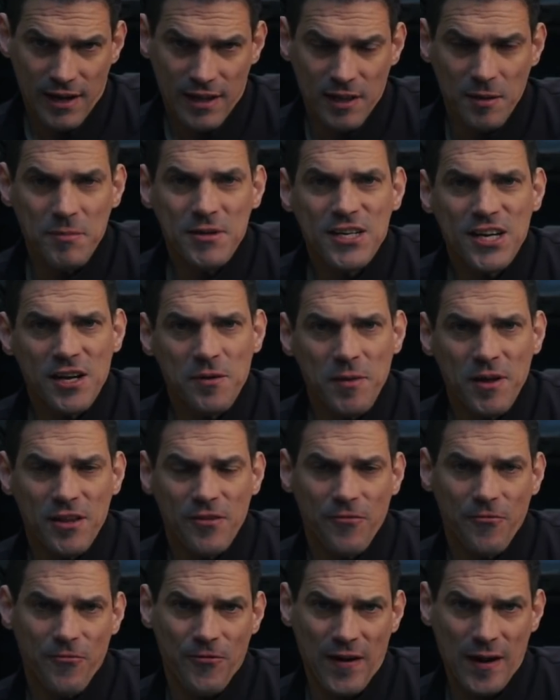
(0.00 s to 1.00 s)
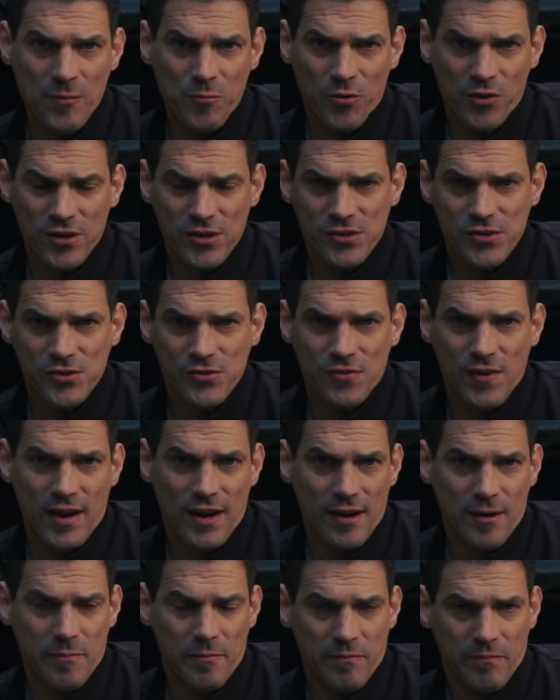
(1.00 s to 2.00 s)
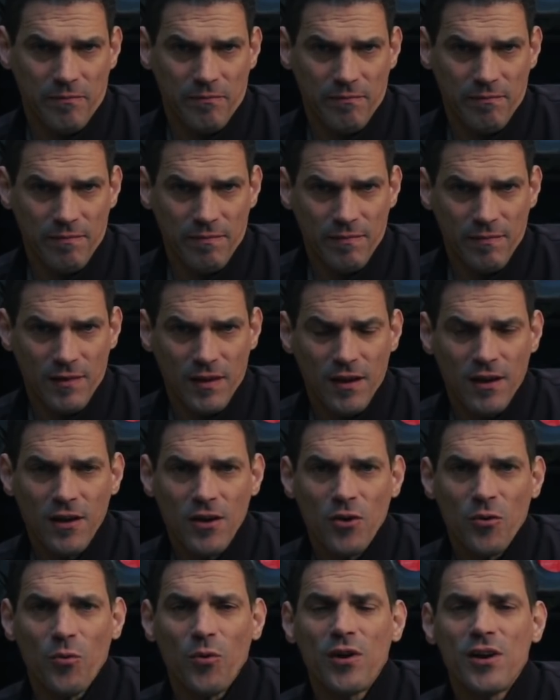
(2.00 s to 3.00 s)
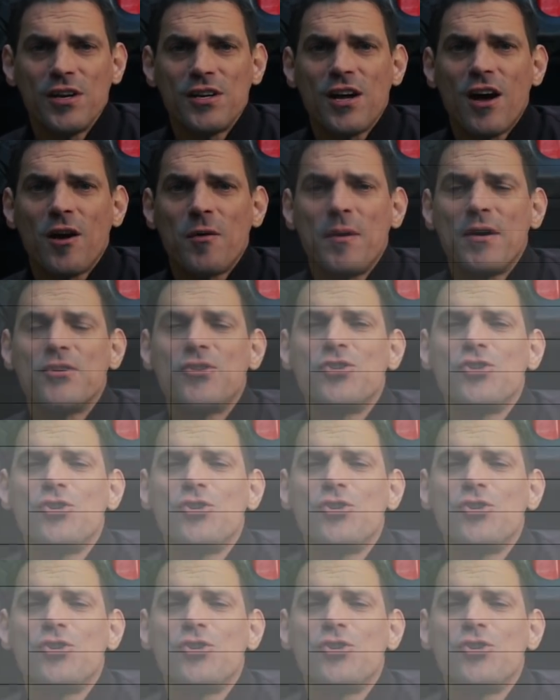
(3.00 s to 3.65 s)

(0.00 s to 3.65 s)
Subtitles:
Let me tell you about the framework straight up. We're going to talk about